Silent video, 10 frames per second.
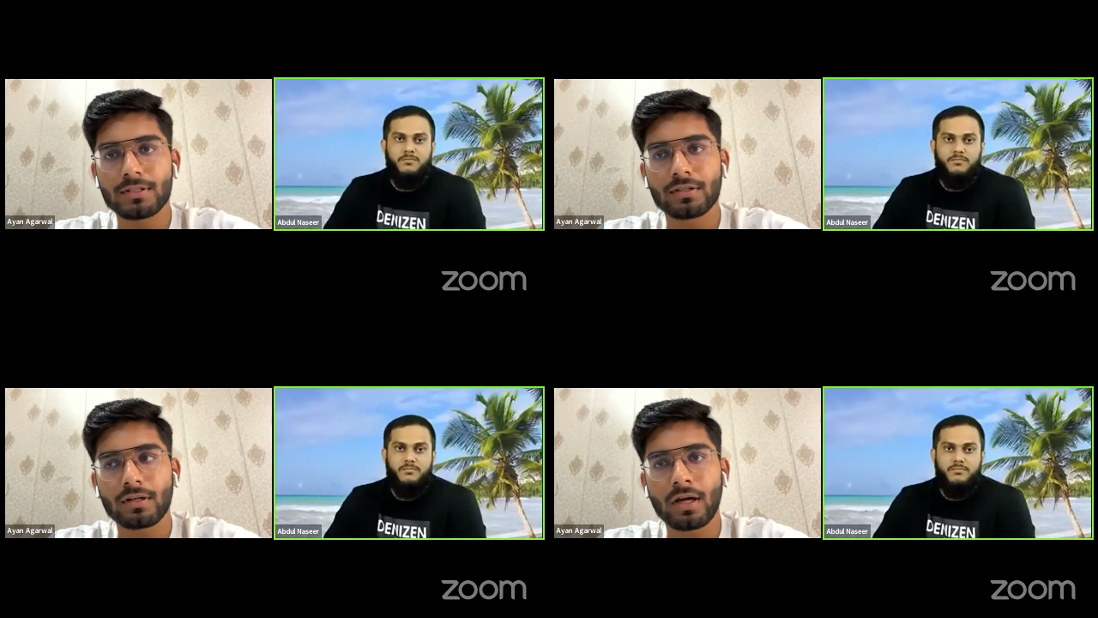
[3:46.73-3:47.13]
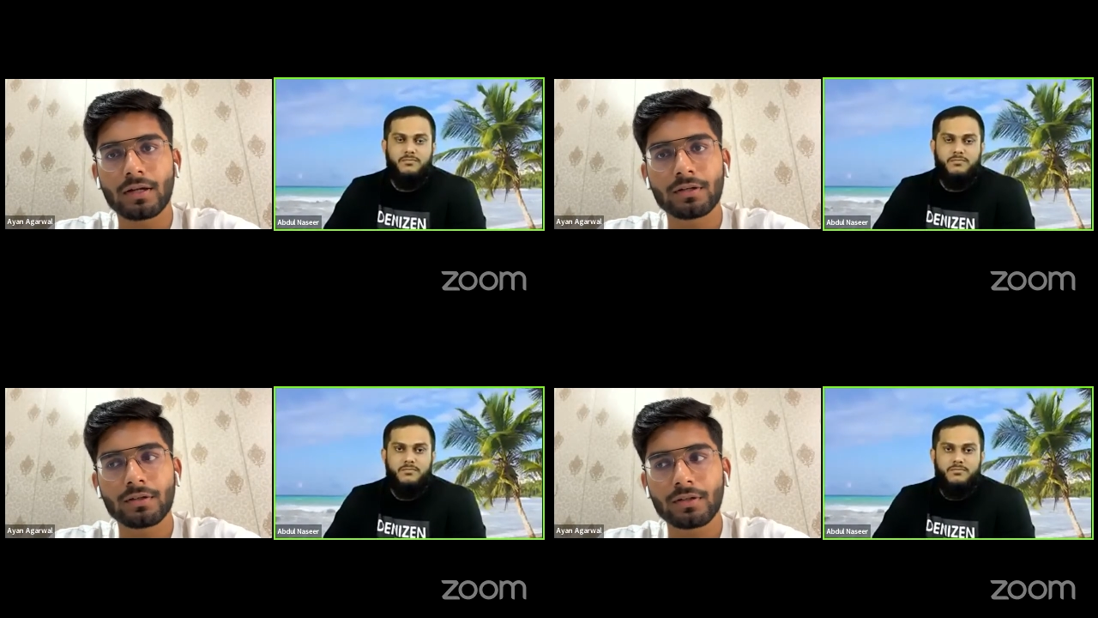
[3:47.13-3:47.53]
Speaker 1: Yes, sir.
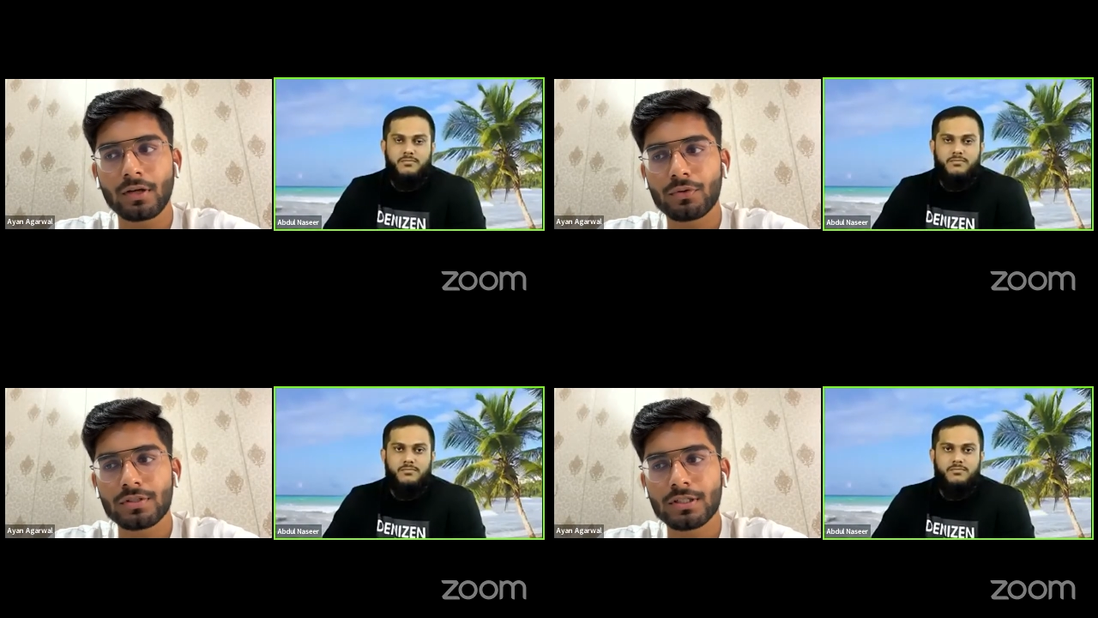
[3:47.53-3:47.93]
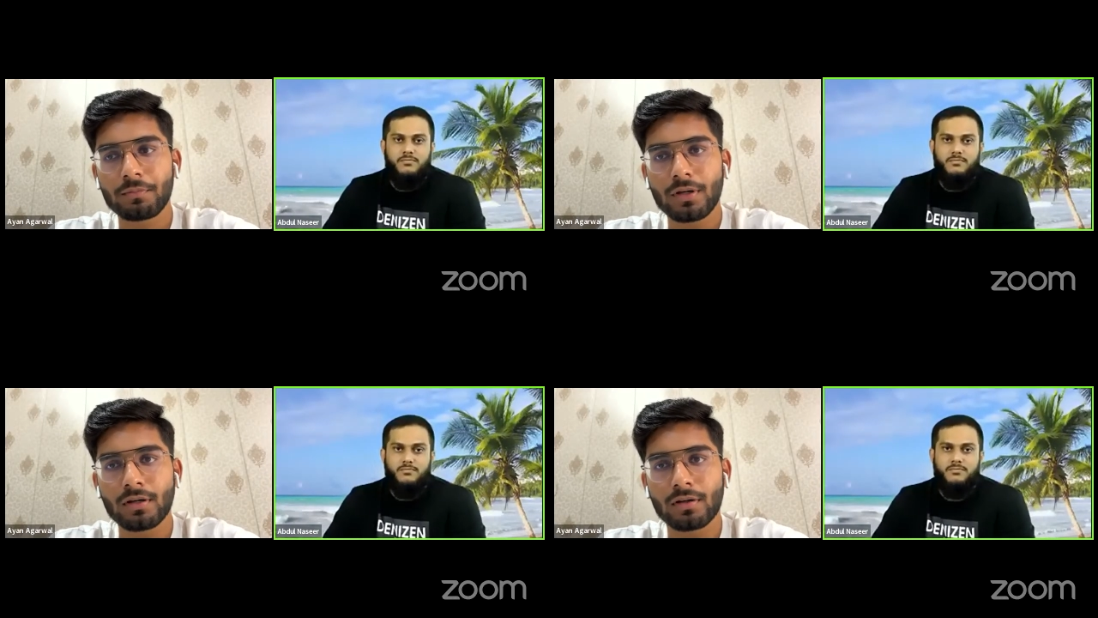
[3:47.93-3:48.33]
And uh, there was
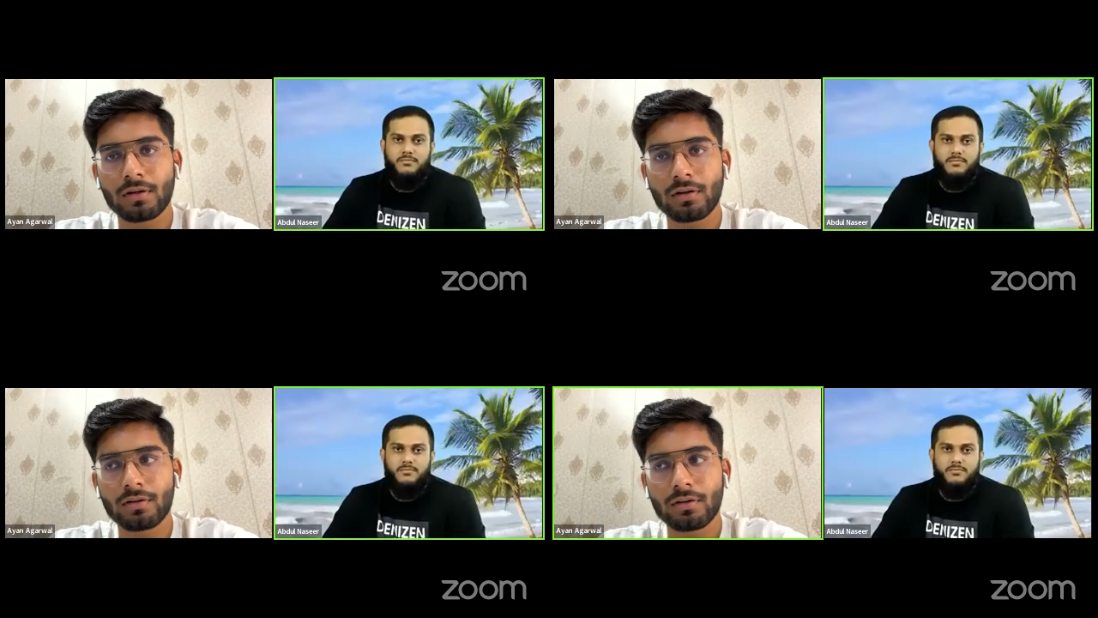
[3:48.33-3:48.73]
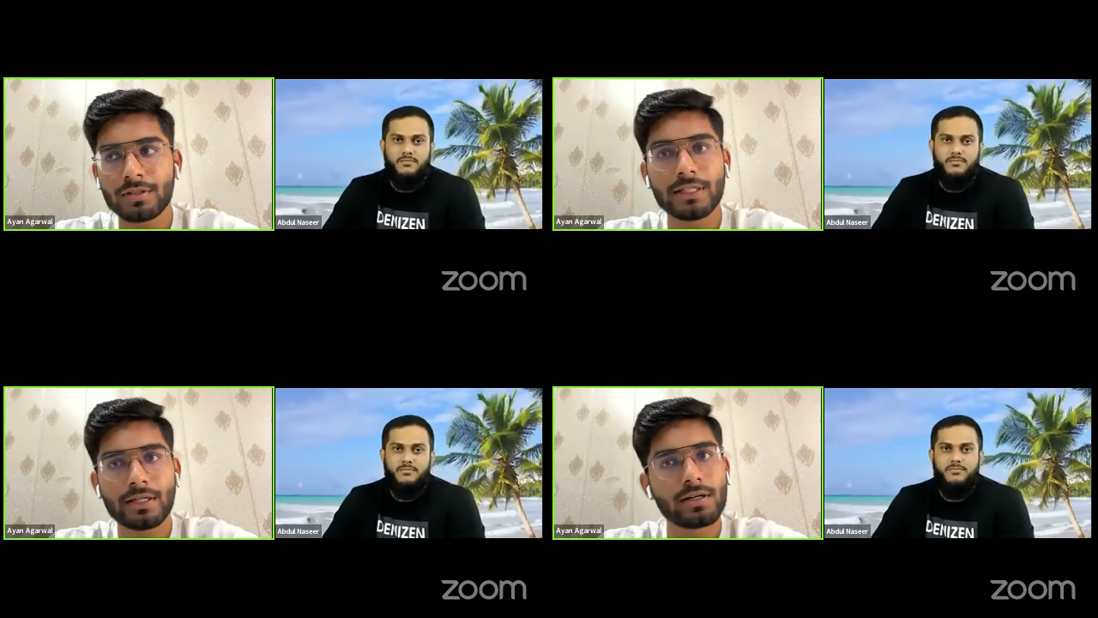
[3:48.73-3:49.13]
some uh,
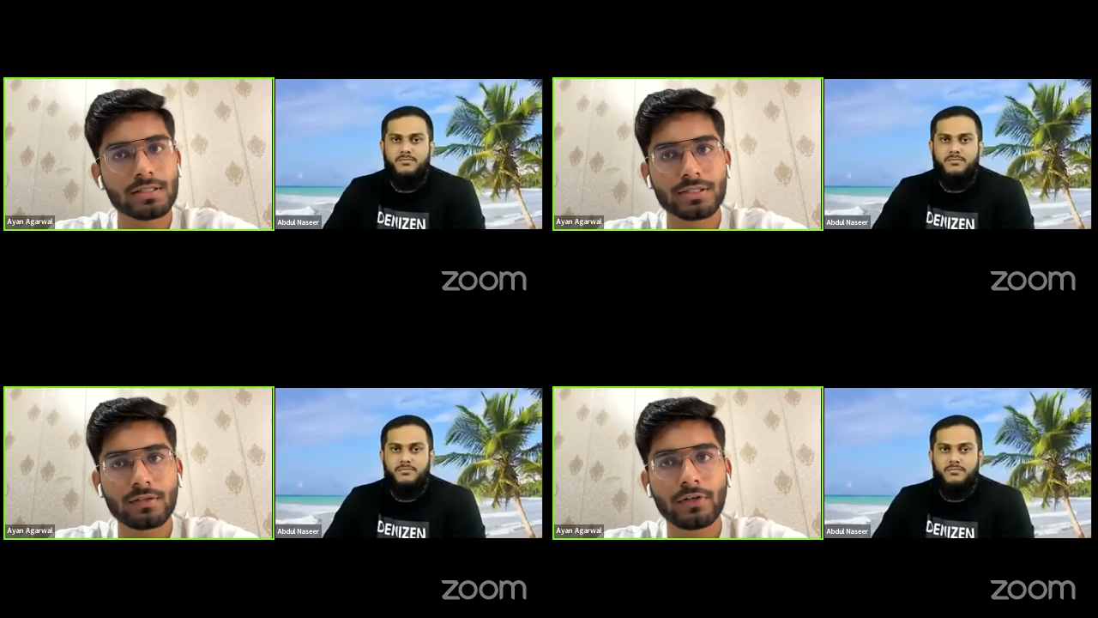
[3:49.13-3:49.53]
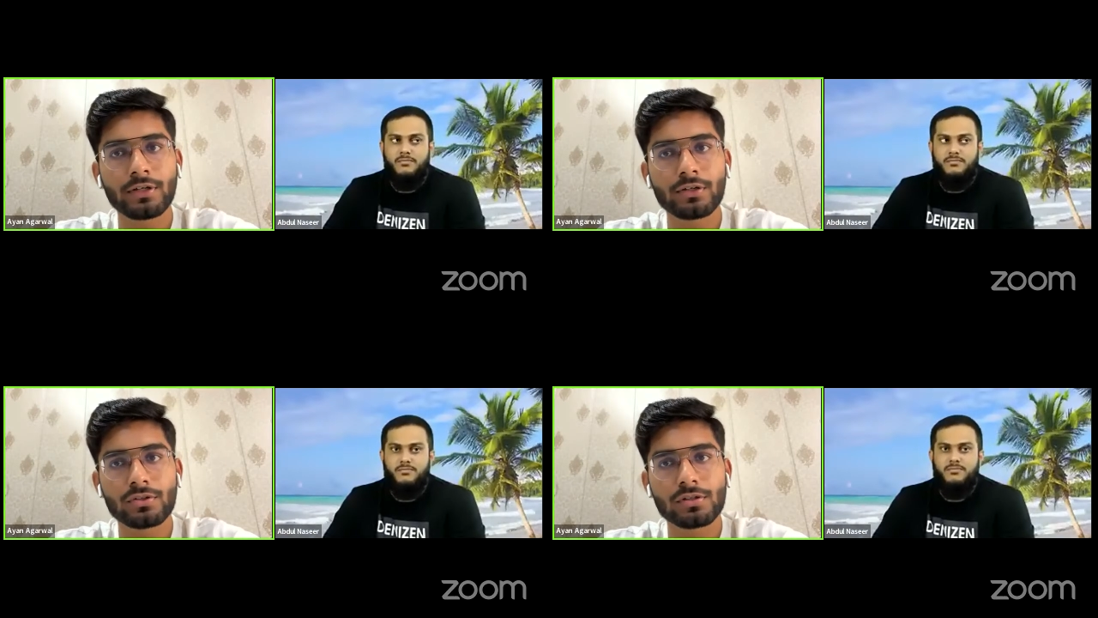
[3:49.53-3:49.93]
GT discussion
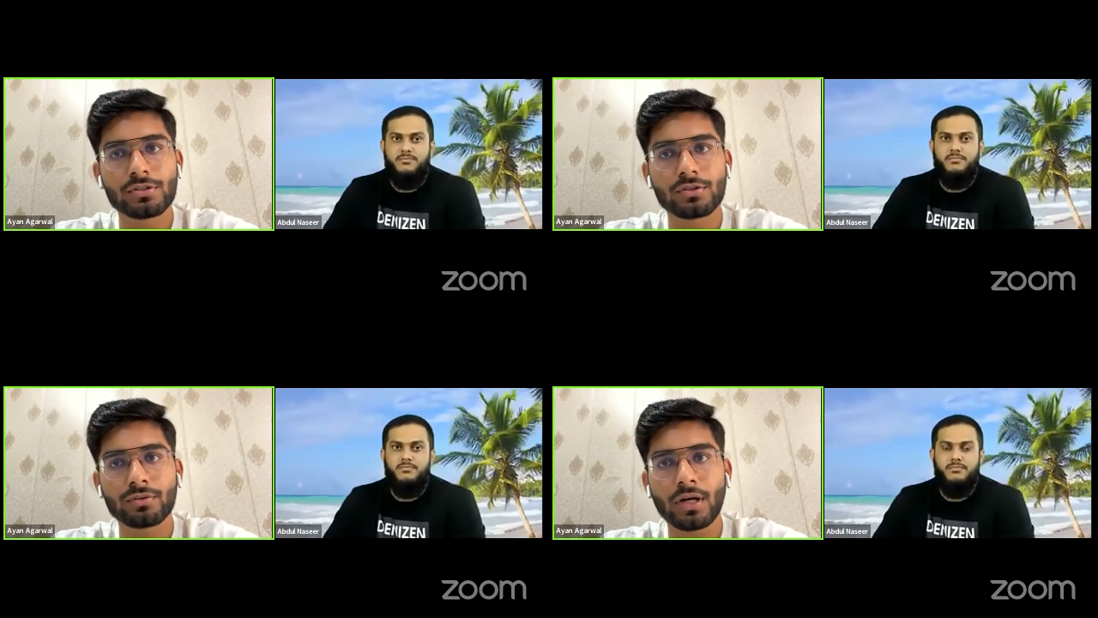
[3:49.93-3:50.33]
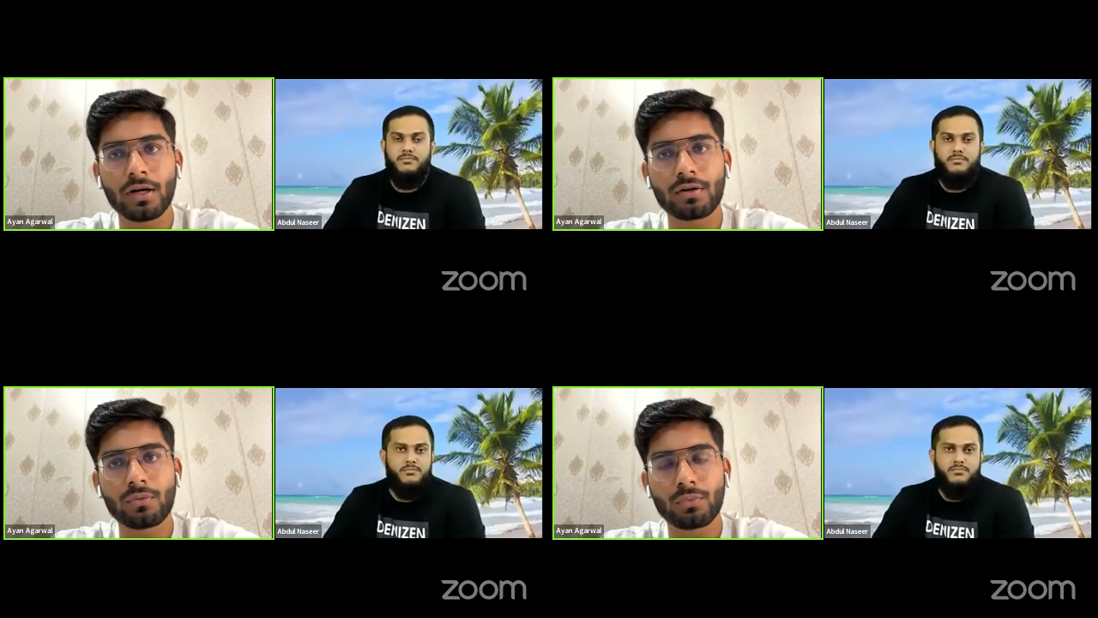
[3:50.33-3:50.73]
videos also
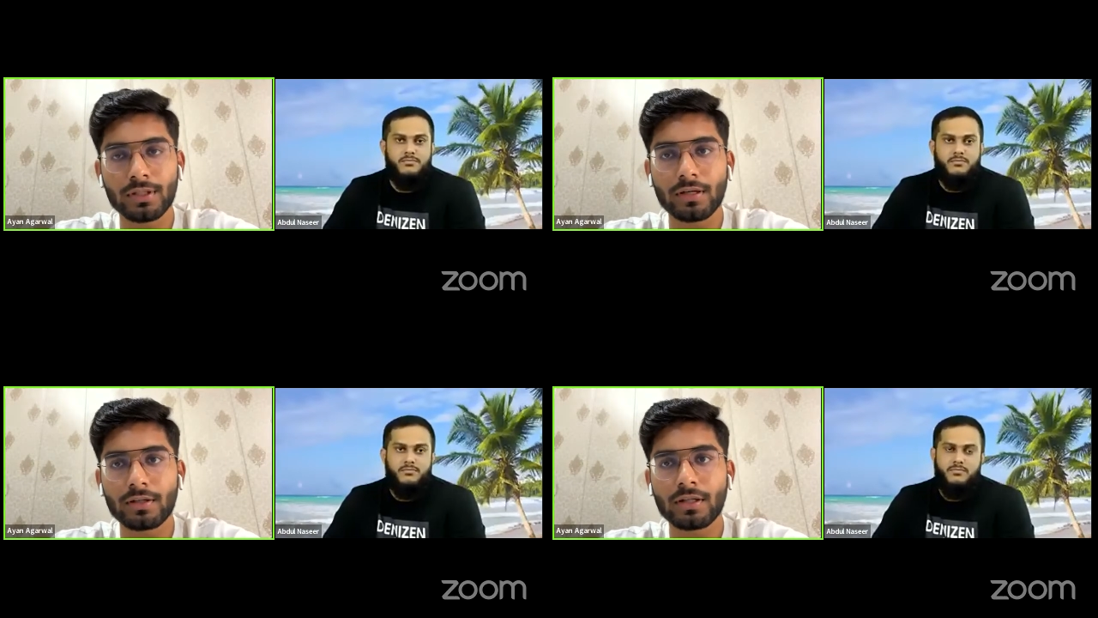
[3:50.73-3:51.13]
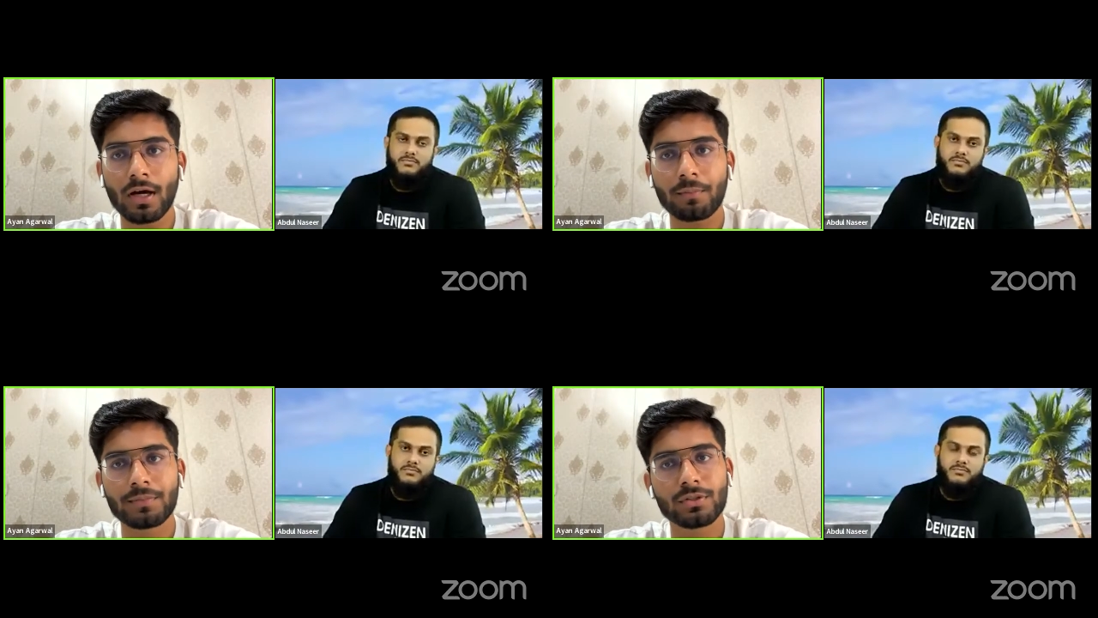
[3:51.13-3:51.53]
that were there in
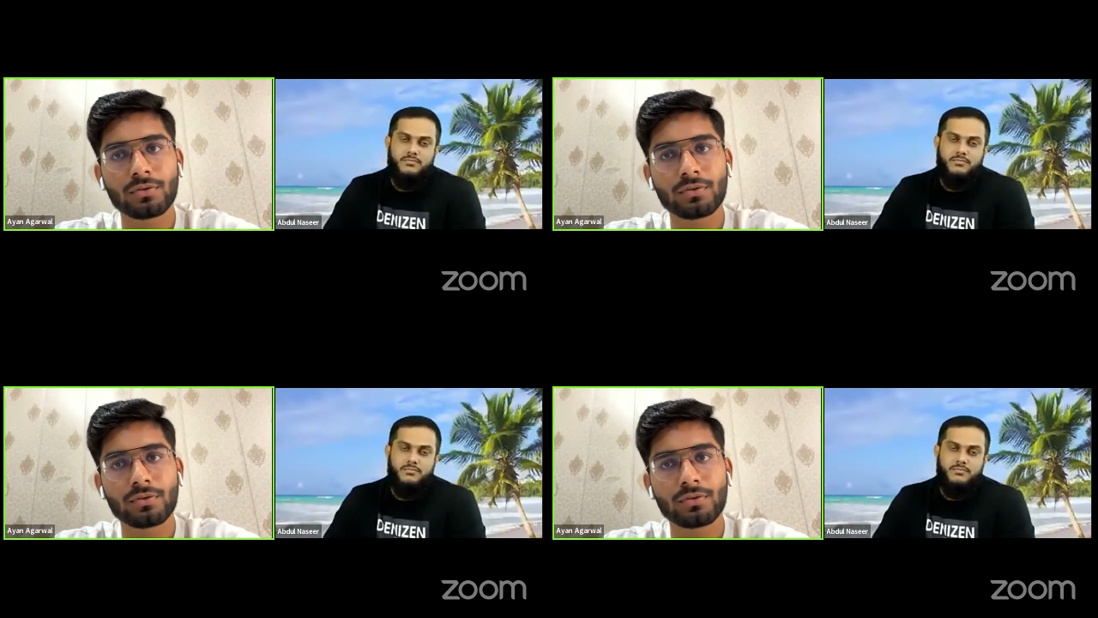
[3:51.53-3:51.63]
the app.